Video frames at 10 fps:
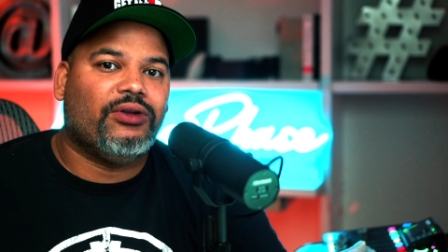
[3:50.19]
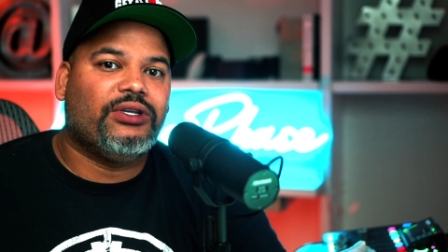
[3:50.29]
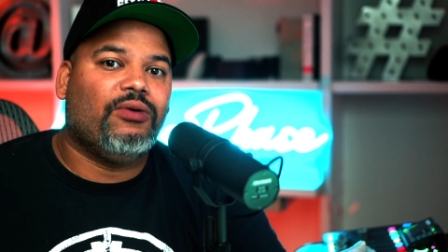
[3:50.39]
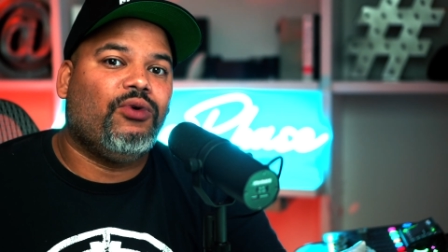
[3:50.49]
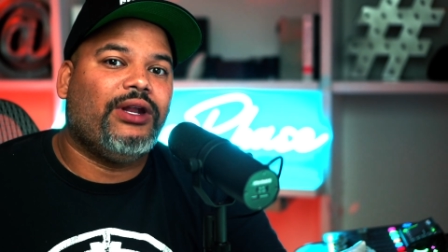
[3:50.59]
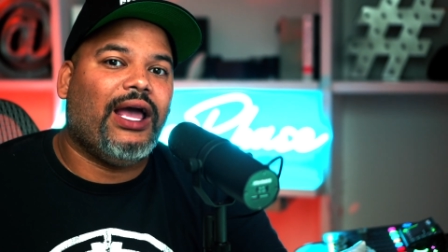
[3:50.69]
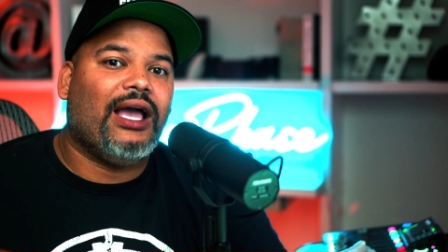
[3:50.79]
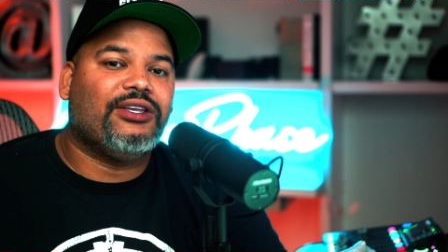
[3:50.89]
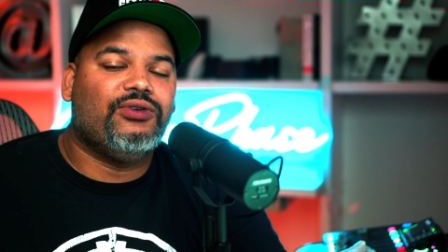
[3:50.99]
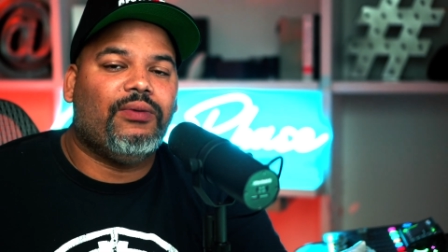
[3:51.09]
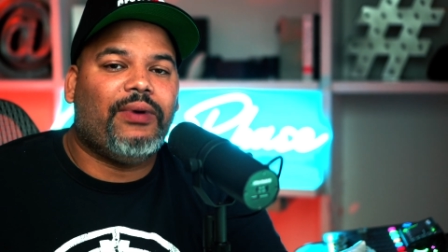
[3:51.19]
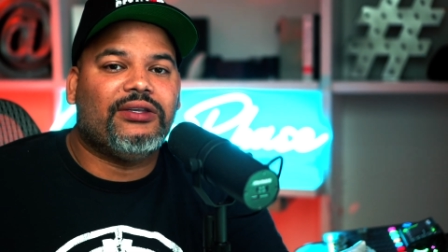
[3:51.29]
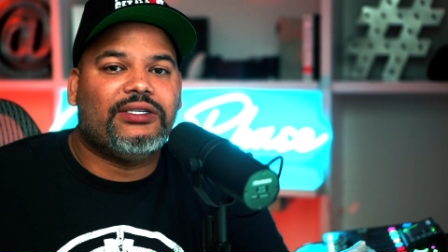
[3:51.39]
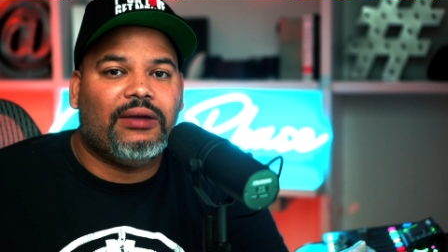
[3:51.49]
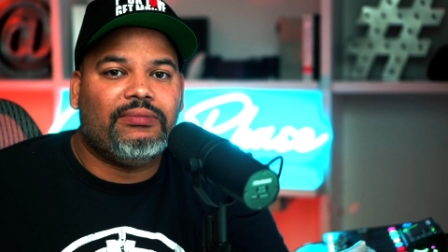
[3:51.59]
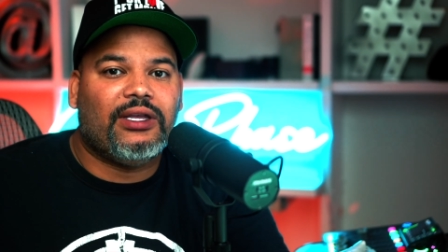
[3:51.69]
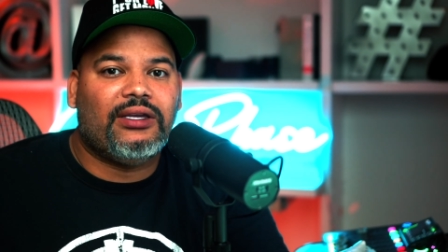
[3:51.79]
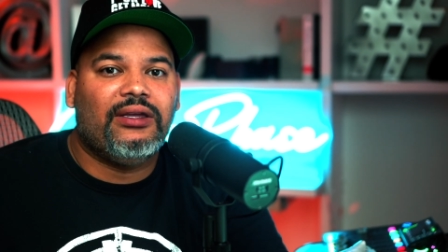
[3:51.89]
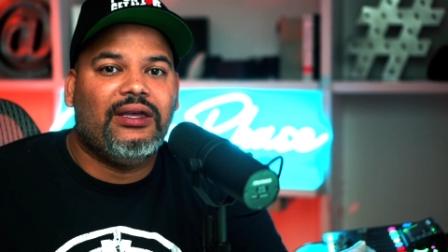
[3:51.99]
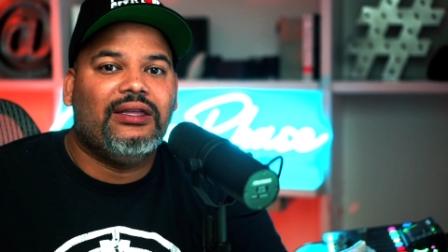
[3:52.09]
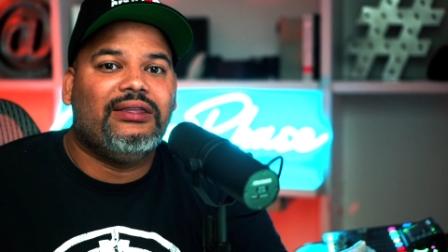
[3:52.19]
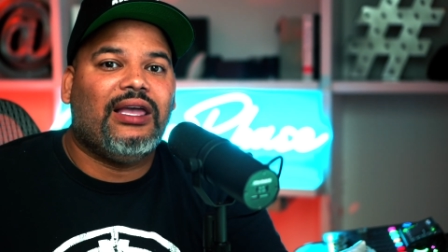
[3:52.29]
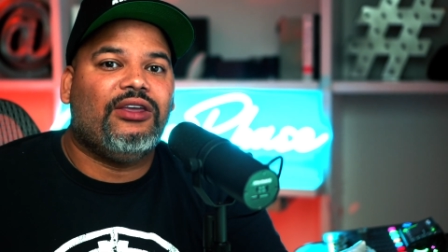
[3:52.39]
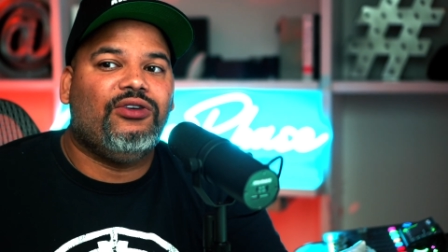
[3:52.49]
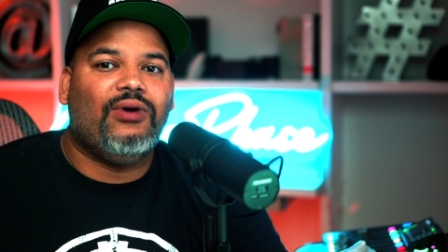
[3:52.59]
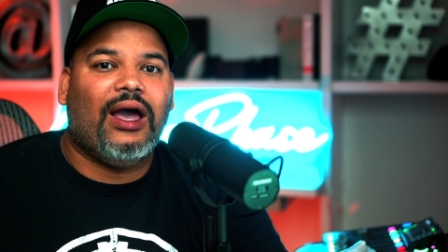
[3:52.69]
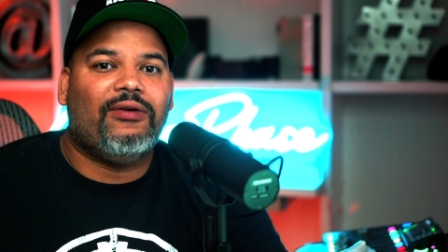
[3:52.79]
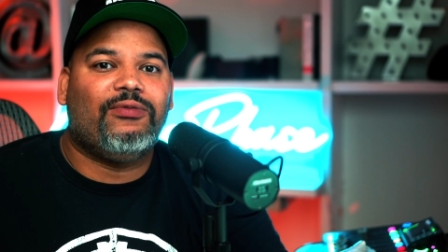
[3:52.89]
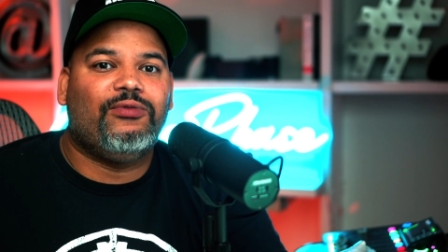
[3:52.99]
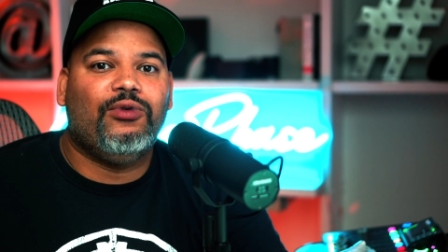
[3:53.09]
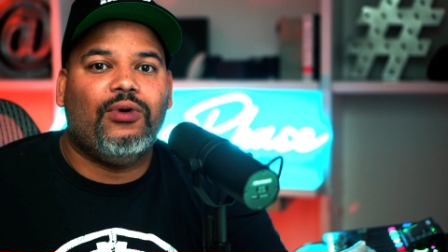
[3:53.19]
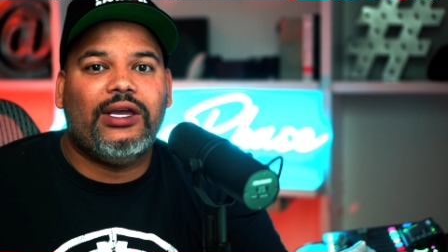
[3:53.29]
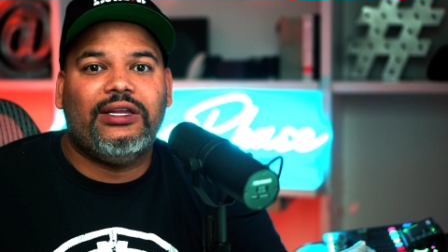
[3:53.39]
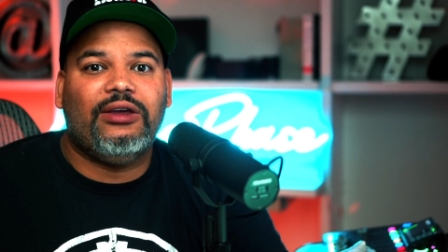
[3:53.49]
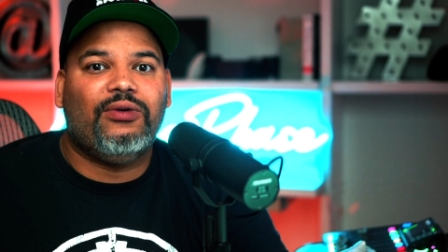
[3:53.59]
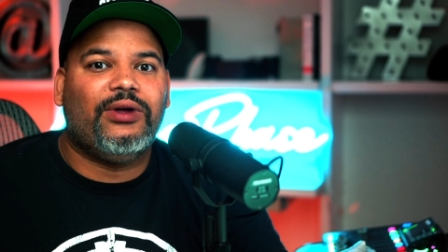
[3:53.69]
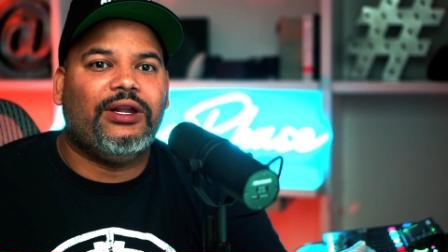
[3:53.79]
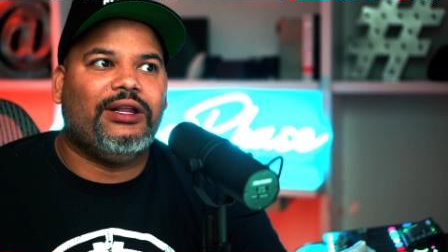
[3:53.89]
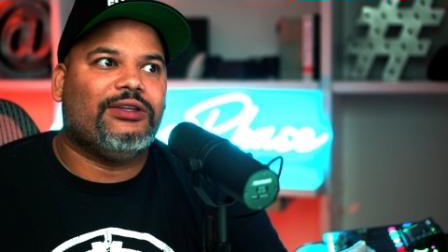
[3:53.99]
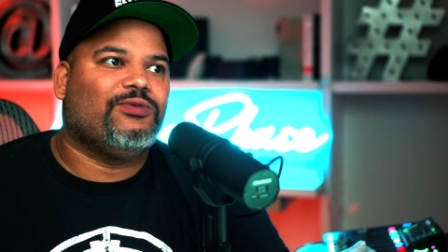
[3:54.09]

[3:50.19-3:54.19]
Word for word: Someone asks you about something that you have no idea what it is.